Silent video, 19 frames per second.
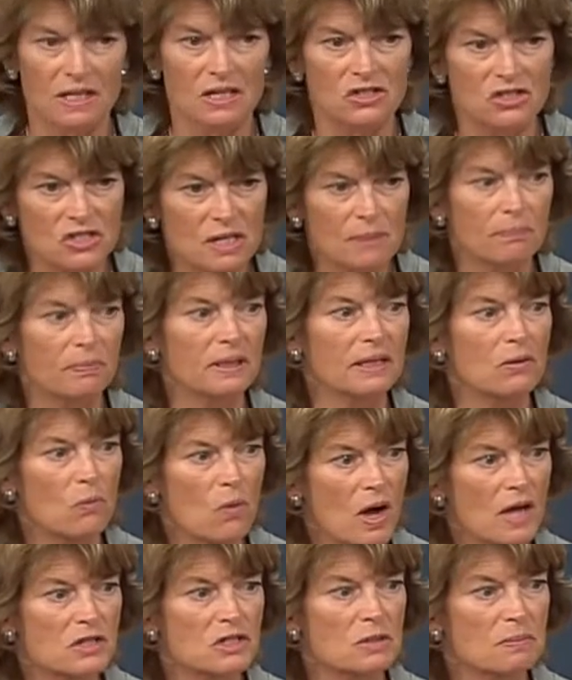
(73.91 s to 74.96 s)
They simply
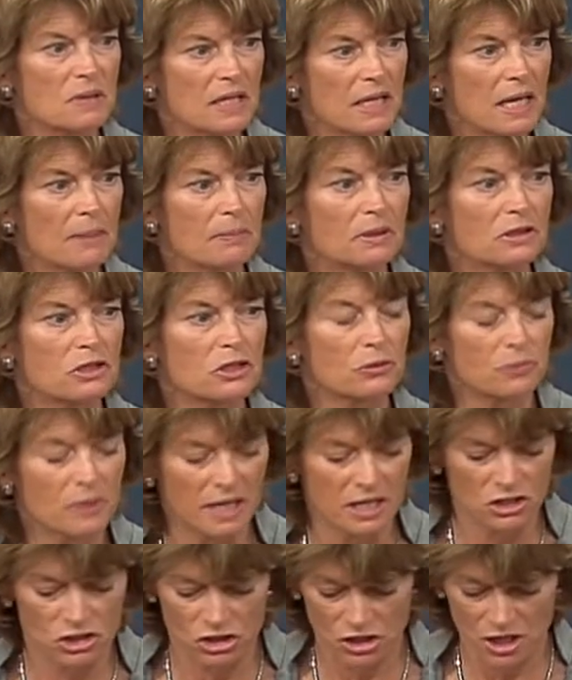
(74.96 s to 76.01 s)
want to be able to
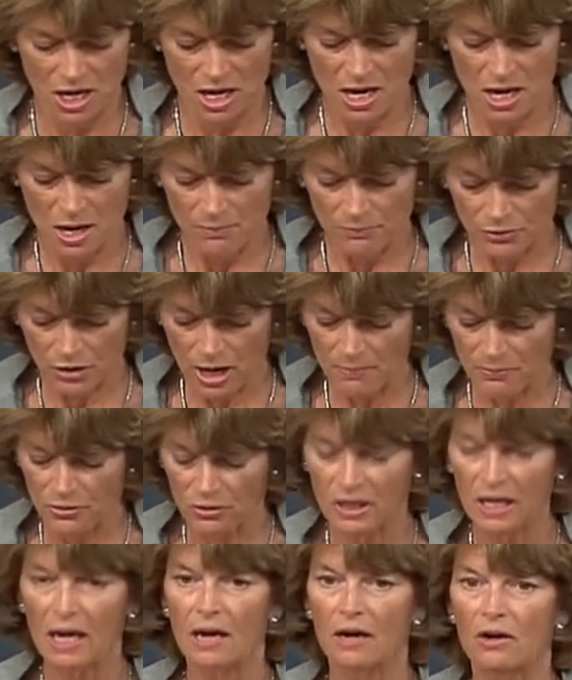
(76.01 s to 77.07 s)
reach proper
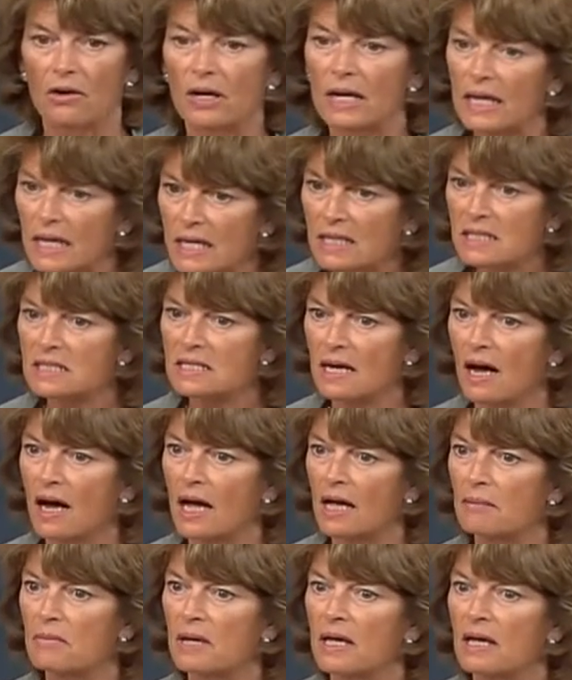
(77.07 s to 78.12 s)
care in
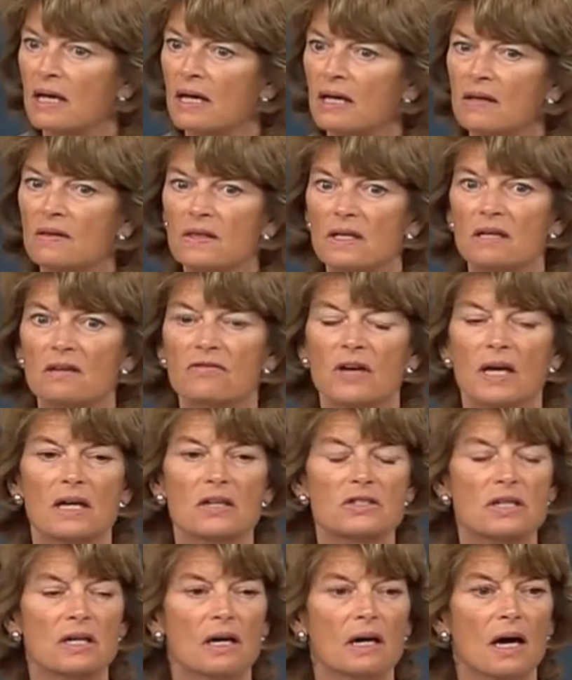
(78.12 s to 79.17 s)
time in the
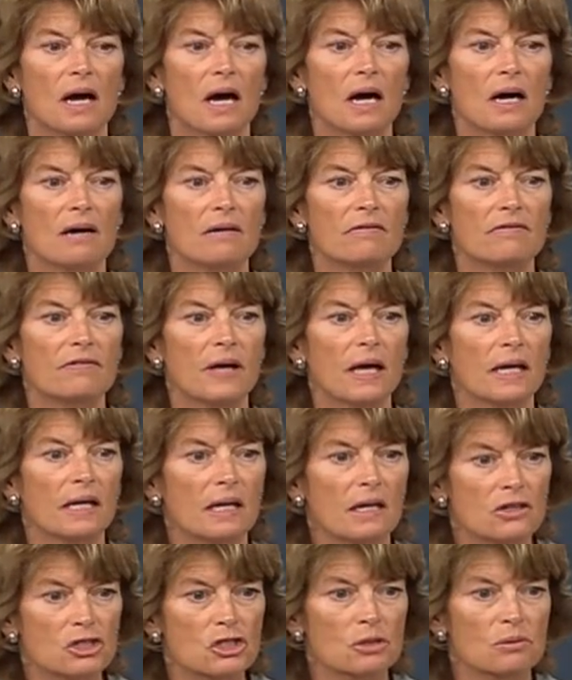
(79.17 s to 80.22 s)
event of an
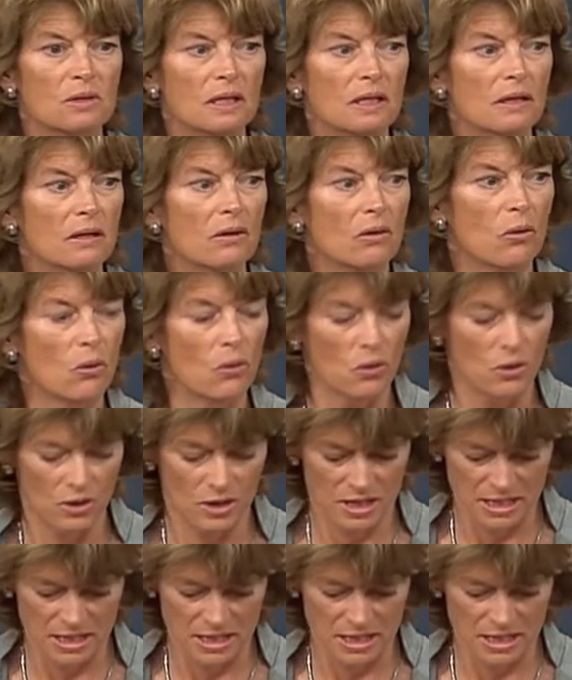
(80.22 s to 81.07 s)
injury or